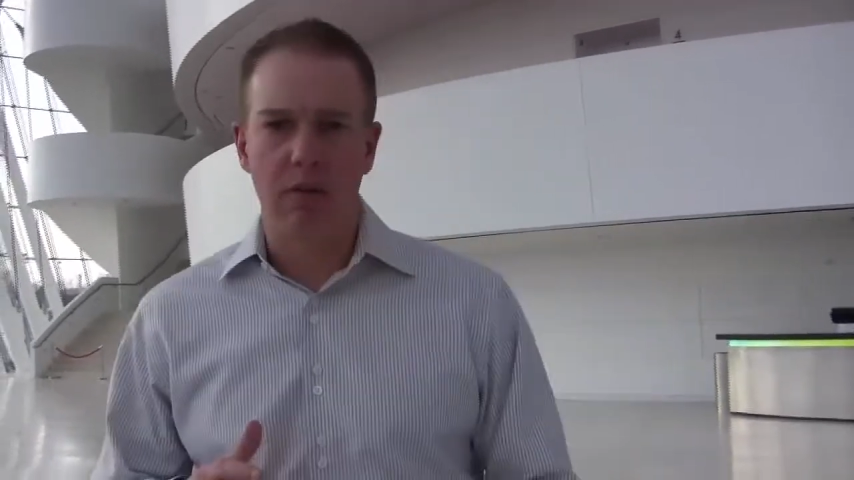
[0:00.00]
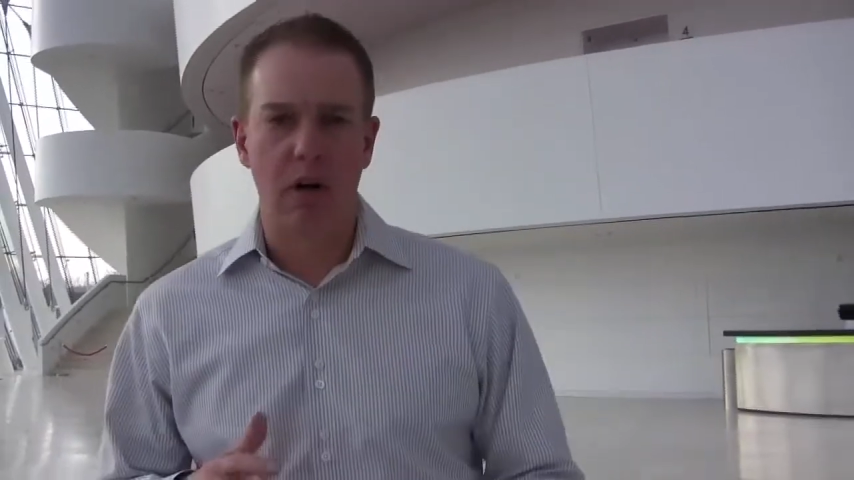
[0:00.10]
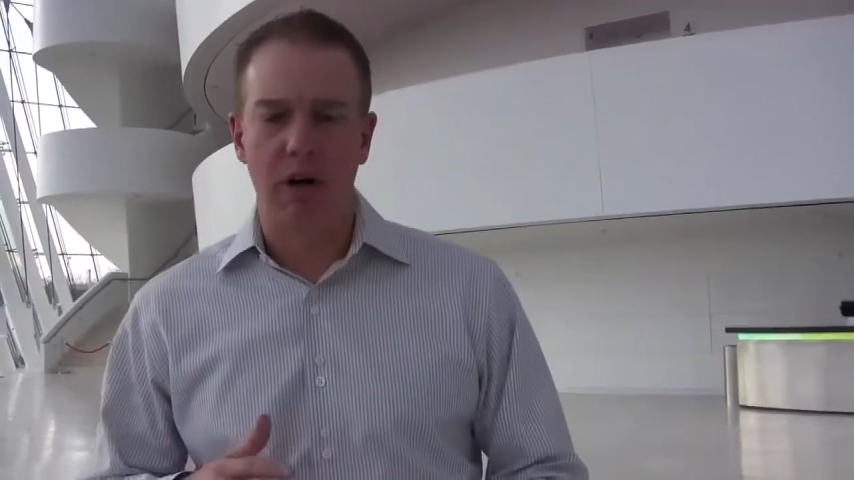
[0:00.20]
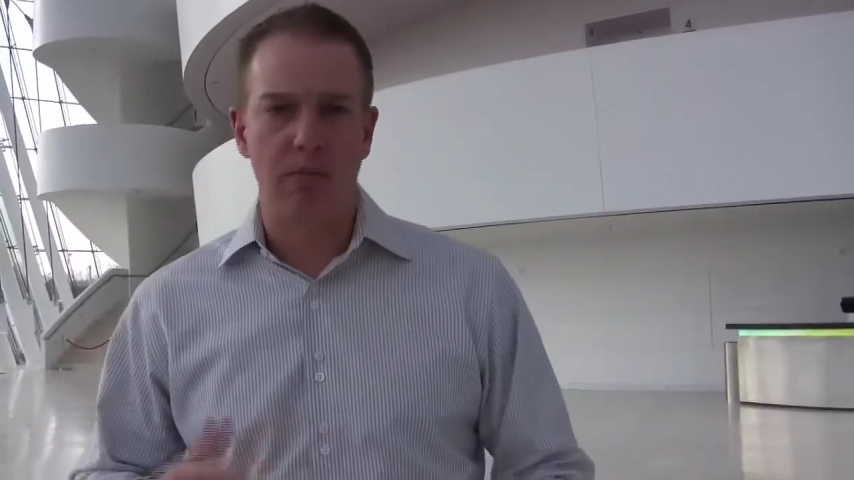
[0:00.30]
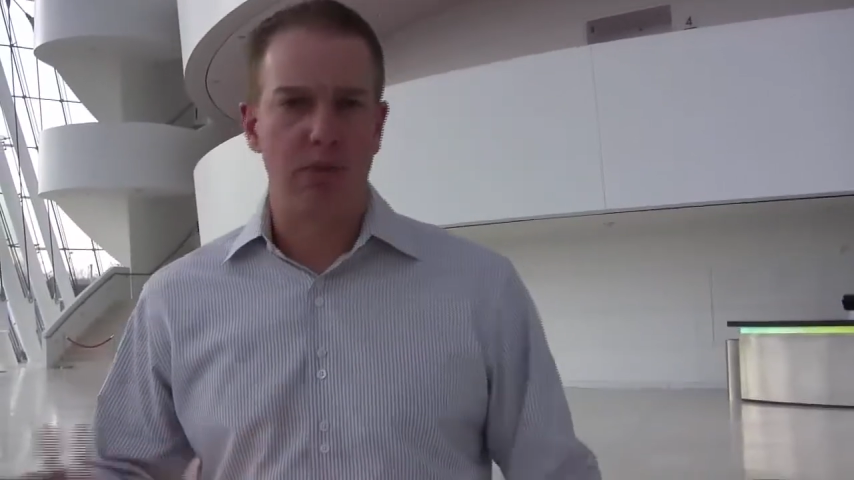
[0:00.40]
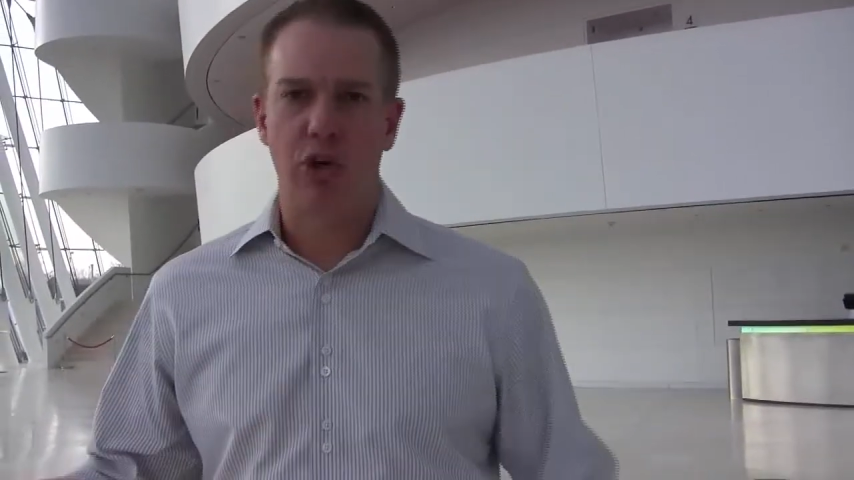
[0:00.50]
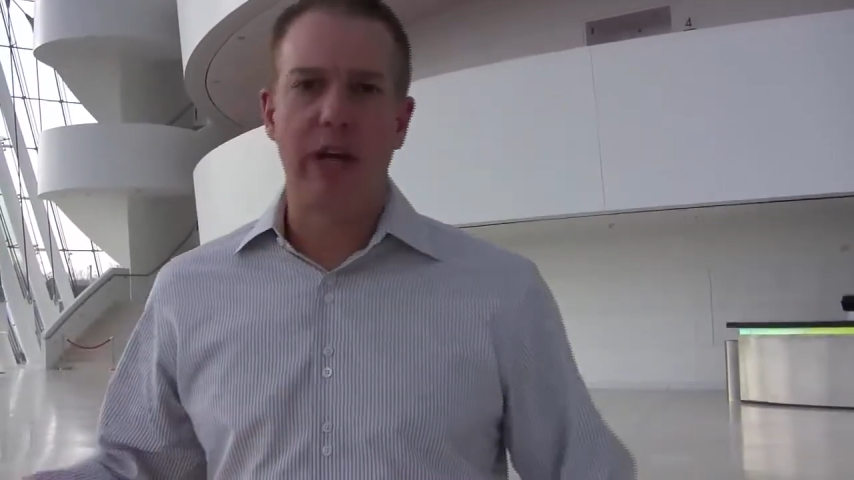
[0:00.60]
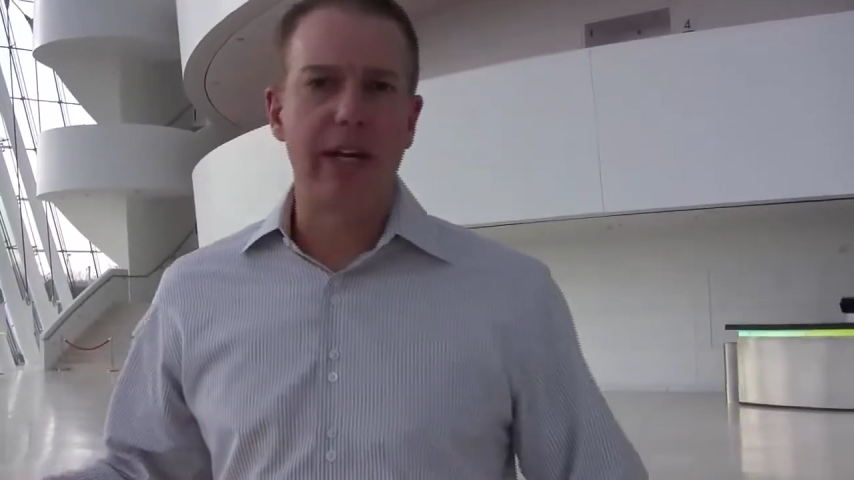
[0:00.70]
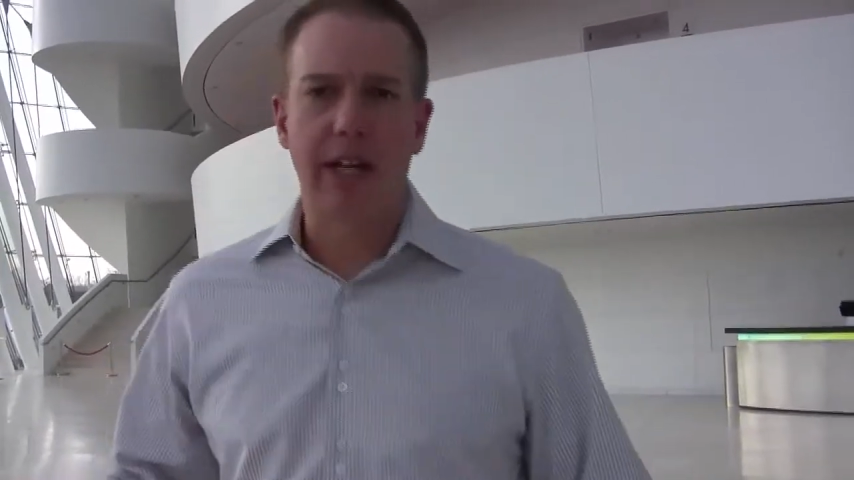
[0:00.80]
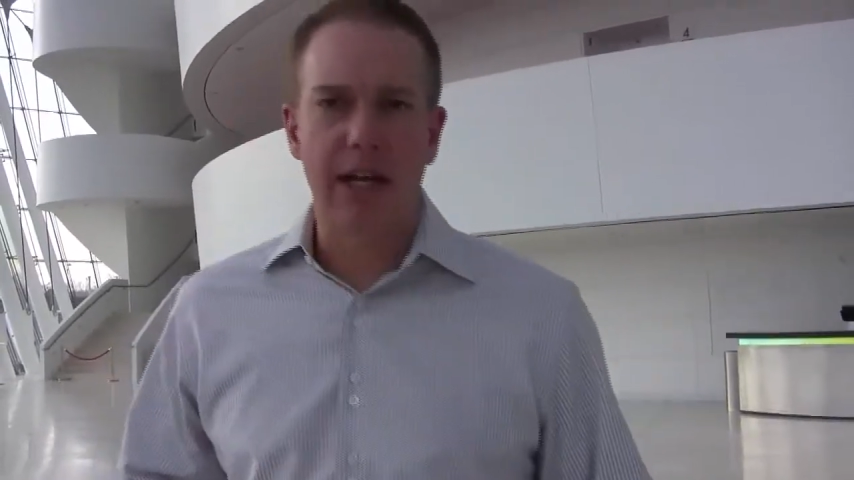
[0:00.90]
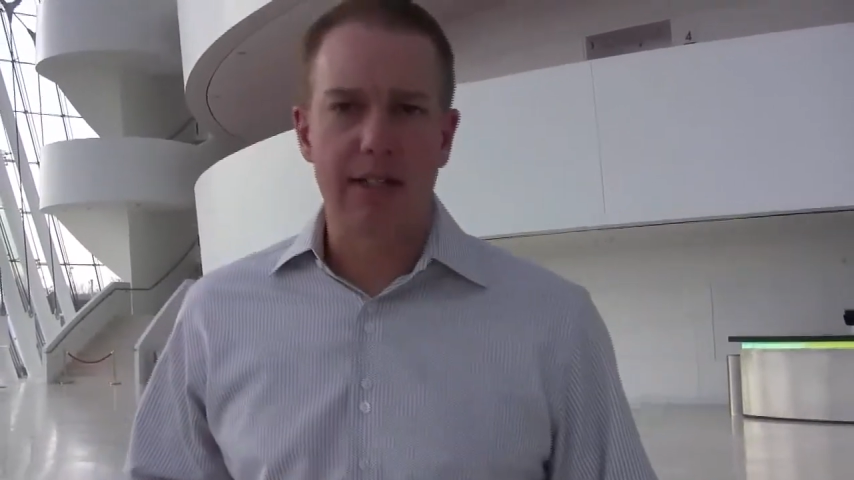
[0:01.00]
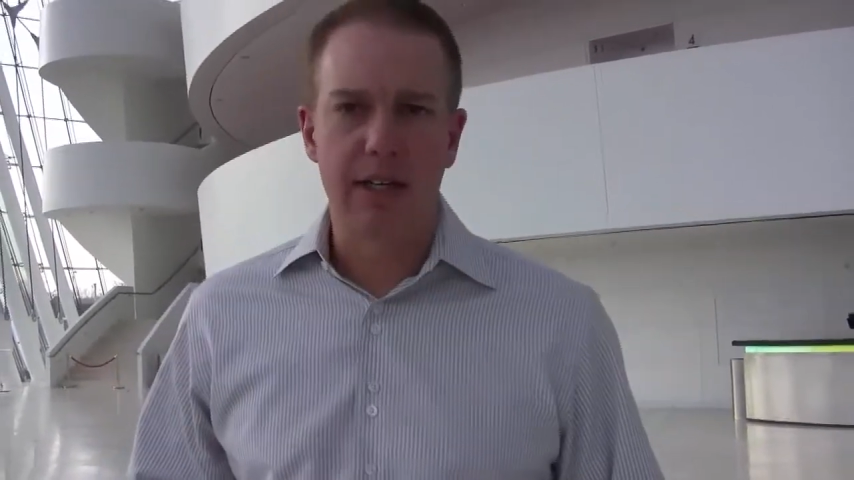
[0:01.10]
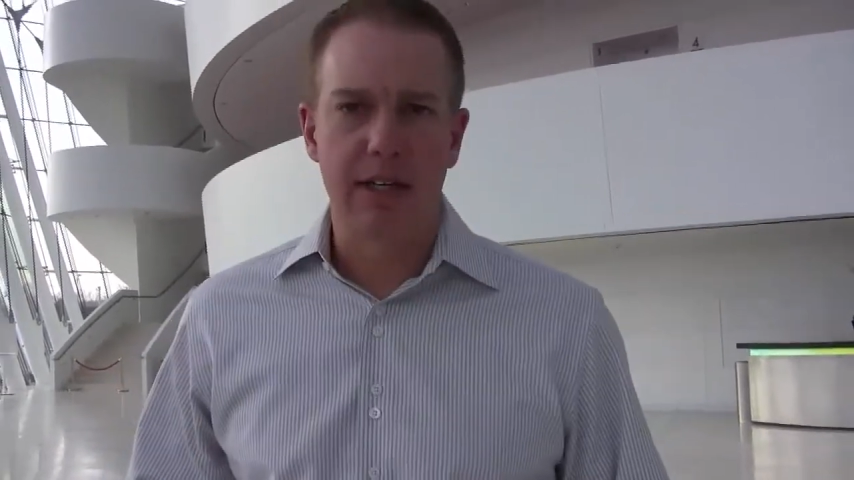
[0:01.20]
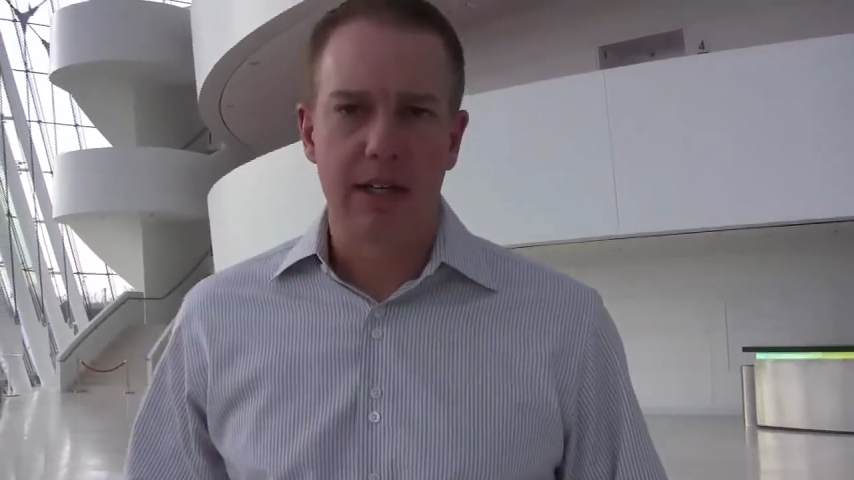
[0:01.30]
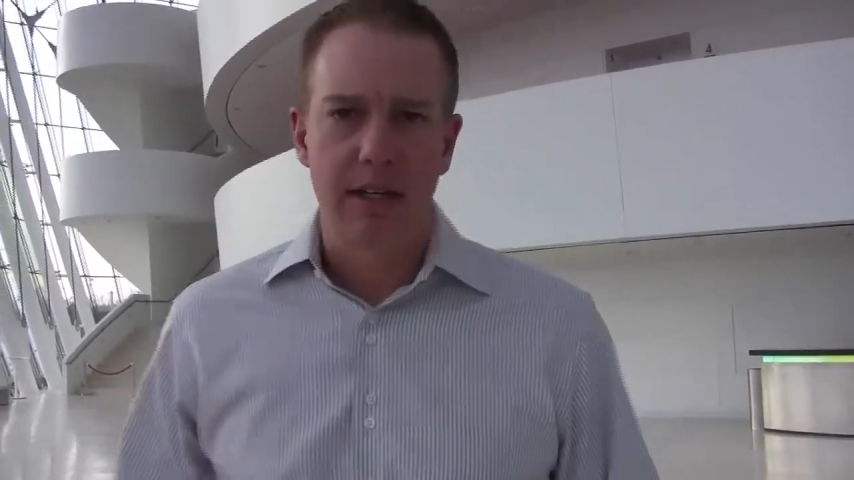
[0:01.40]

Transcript: are creating content,